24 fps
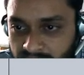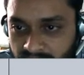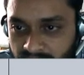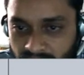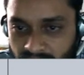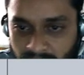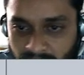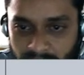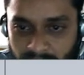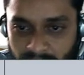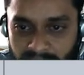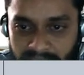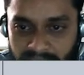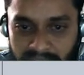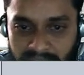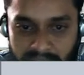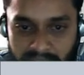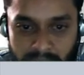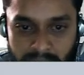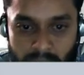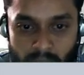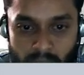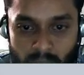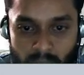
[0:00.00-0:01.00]
converted
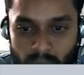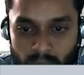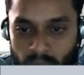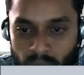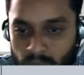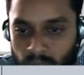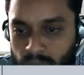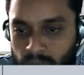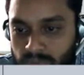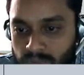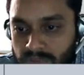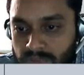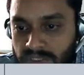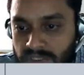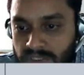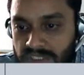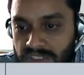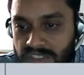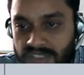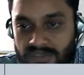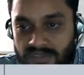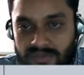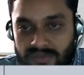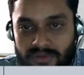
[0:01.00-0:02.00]
into closed region.